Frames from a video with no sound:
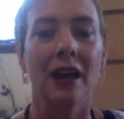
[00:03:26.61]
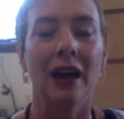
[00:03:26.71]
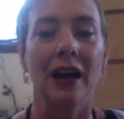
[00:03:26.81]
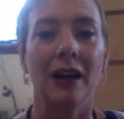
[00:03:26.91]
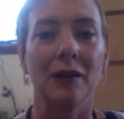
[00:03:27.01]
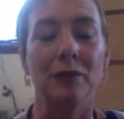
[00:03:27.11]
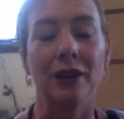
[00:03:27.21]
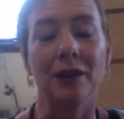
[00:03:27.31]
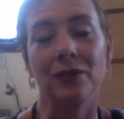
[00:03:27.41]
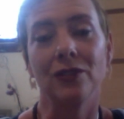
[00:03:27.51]
but
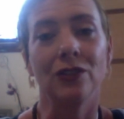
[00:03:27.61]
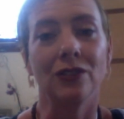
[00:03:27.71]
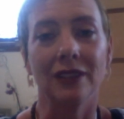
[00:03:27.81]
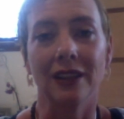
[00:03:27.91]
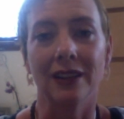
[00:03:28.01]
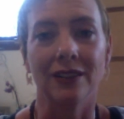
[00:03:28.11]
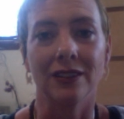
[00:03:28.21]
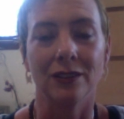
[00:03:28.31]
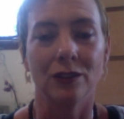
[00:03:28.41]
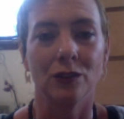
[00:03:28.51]
I'm just using that as
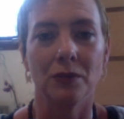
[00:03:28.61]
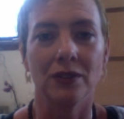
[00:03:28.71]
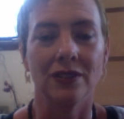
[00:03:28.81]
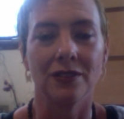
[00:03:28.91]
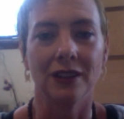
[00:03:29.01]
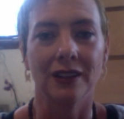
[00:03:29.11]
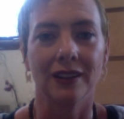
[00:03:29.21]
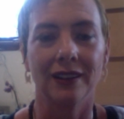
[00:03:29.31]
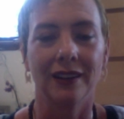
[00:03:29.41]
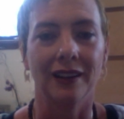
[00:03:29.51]
a
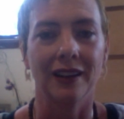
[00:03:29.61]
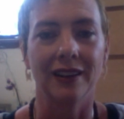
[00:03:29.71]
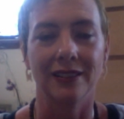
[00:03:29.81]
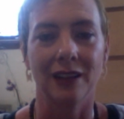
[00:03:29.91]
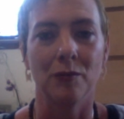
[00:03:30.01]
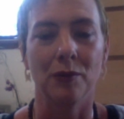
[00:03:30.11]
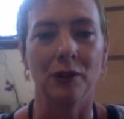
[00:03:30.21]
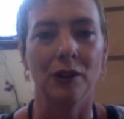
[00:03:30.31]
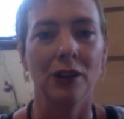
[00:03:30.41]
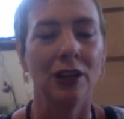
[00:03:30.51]
specific
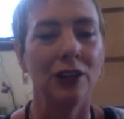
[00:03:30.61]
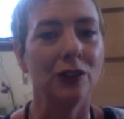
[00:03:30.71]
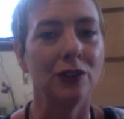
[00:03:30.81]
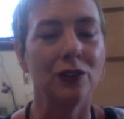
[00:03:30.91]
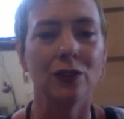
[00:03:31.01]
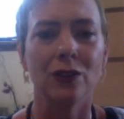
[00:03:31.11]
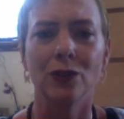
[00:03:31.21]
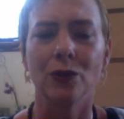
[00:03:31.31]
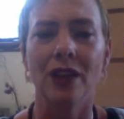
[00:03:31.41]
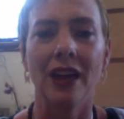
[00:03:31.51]
example. You can do this
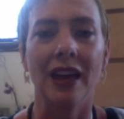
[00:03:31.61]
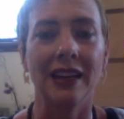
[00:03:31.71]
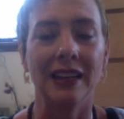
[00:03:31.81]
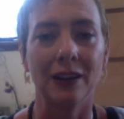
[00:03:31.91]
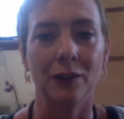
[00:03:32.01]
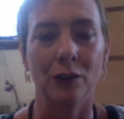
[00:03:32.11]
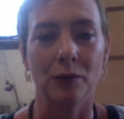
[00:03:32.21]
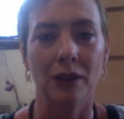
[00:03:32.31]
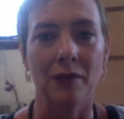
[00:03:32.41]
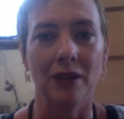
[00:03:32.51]
with any of your
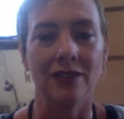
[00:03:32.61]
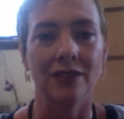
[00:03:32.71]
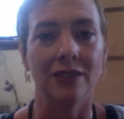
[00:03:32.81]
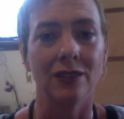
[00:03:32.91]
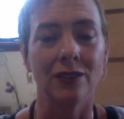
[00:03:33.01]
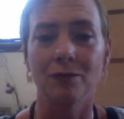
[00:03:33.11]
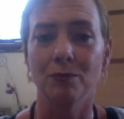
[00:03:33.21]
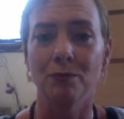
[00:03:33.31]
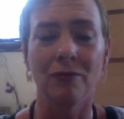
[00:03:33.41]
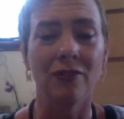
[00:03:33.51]
plant medicines,
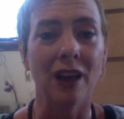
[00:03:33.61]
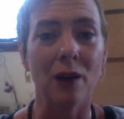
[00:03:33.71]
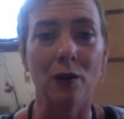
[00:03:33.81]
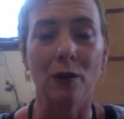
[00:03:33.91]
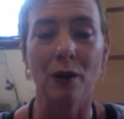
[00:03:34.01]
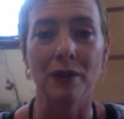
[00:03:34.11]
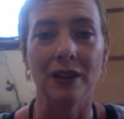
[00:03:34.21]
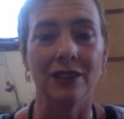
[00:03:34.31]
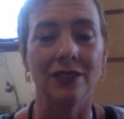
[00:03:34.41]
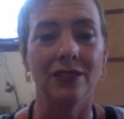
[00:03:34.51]
flower
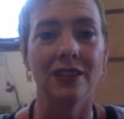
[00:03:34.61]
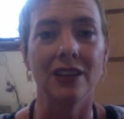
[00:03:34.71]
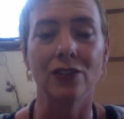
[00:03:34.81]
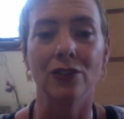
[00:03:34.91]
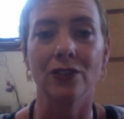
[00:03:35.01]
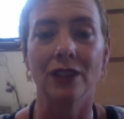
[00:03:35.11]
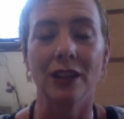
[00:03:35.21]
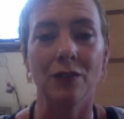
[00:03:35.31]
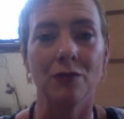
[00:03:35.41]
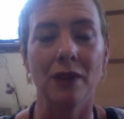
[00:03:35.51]
remedies, tinctures that
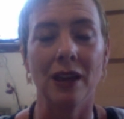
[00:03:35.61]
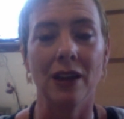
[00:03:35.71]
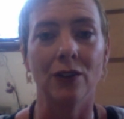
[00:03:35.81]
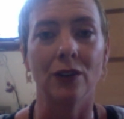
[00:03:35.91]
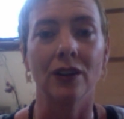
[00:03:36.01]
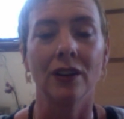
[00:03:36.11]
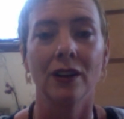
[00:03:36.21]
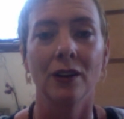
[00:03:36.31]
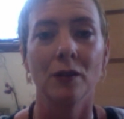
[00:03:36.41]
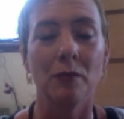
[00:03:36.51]
you've made or
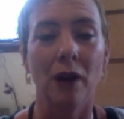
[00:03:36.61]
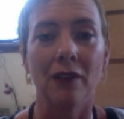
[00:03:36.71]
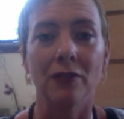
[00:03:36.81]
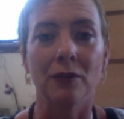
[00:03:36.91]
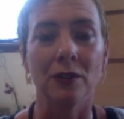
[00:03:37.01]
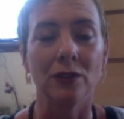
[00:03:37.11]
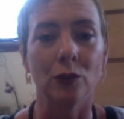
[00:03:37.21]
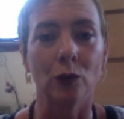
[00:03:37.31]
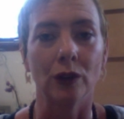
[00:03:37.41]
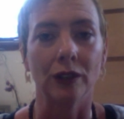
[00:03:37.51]
bought from the
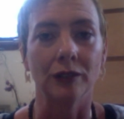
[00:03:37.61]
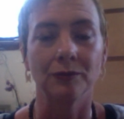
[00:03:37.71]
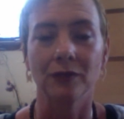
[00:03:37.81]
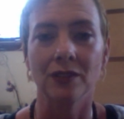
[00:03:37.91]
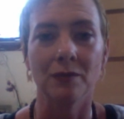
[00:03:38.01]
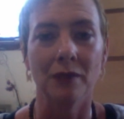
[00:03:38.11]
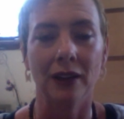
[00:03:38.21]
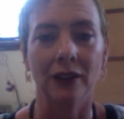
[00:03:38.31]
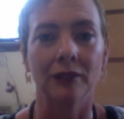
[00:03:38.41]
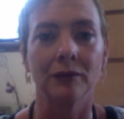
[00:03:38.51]
store. Doesn't
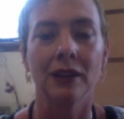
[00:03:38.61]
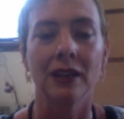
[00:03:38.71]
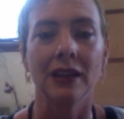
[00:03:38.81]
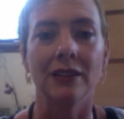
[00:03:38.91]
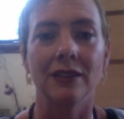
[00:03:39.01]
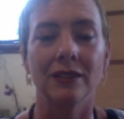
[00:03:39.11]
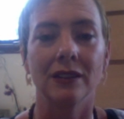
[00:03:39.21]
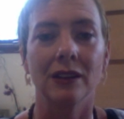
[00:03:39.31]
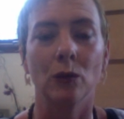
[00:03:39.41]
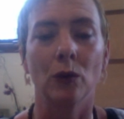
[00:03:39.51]
matter.
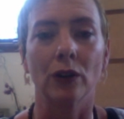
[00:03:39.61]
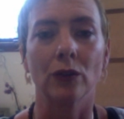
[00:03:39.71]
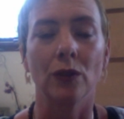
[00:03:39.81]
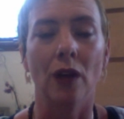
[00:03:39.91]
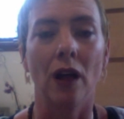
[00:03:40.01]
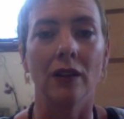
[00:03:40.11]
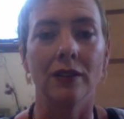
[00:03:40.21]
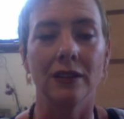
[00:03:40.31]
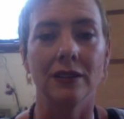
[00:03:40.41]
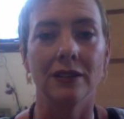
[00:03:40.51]
It works with all of
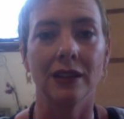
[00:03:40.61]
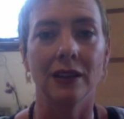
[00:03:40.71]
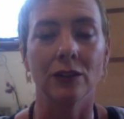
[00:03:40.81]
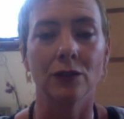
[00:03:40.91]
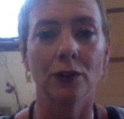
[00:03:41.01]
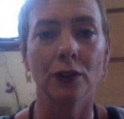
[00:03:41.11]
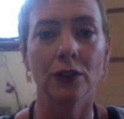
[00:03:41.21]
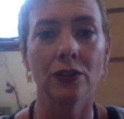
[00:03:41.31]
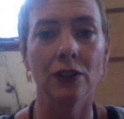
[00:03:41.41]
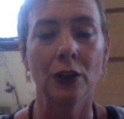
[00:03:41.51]
these things.
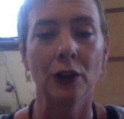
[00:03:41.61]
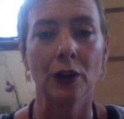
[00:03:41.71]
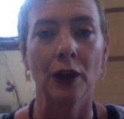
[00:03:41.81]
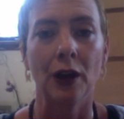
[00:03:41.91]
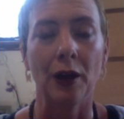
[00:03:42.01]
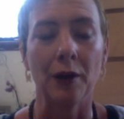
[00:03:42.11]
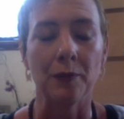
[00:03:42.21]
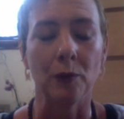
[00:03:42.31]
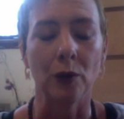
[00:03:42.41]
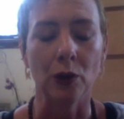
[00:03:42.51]
First,
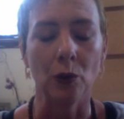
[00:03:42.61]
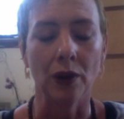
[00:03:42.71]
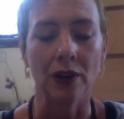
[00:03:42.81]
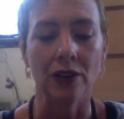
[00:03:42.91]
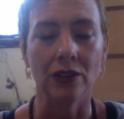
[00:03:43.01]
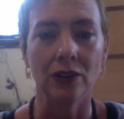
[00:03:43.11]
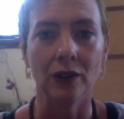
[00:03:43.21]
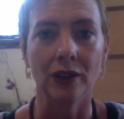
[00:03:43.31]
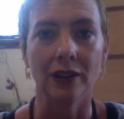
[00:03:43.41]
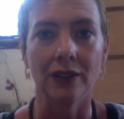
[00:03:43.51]
what you want to do
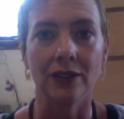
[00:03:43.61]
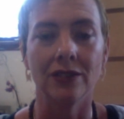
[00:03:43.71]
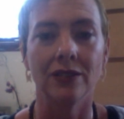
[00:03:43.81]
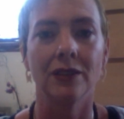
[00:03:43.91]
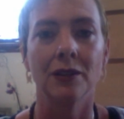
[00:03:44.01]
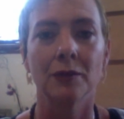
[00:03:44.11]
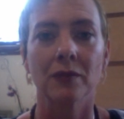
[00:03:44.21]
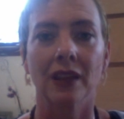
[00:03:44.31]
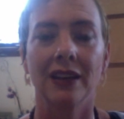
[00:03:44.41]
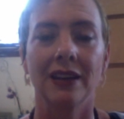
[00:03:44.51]
is
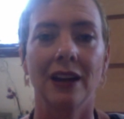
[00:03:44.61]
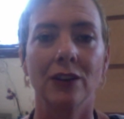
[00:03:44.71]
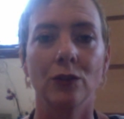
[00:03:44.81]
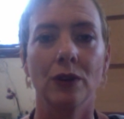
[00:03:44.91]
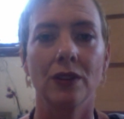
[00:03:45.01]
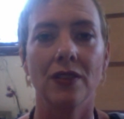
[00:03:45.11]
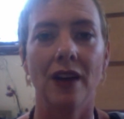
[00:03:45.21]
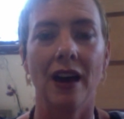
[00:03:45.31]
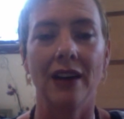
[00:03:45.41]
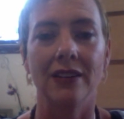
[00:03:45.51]
connect with
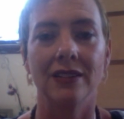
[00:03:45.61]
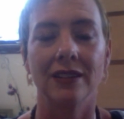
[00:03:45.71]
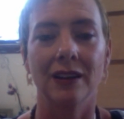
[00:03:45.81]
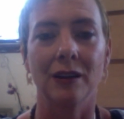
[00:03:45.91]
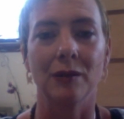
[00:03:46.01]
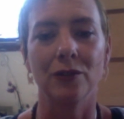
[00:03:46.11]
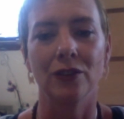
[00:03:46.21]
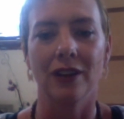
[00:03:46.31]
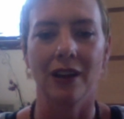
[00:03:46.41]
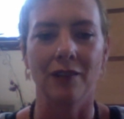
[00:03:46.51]
that,
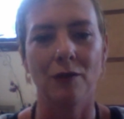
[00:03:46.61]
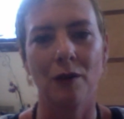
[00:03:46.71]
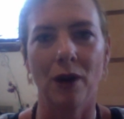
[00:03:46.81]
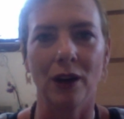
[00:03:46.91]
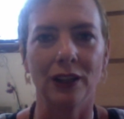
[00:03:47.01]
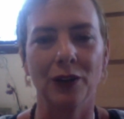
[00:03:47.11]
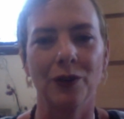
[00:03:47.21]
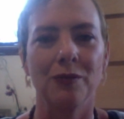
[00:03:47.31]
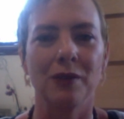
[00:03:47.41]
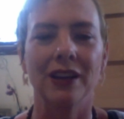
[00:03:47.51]
shouldn't have a bottle here
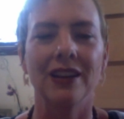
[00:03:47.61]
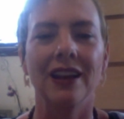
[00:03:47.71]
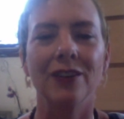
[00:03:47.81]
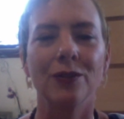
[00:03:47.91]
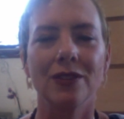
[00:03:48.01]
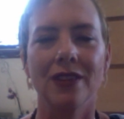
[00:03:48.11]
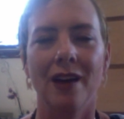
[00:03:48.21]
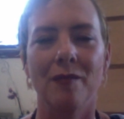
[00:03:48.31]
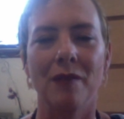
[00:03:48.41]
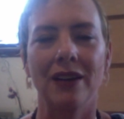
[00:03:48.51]
with me, connect with
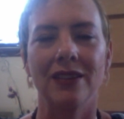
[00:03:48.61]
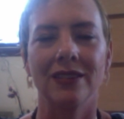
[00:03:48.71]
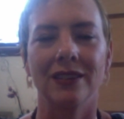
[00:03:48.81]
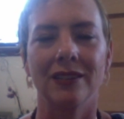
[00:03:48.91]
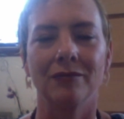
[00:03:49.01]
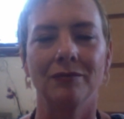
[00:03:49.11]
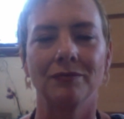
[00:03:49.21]
that medicine.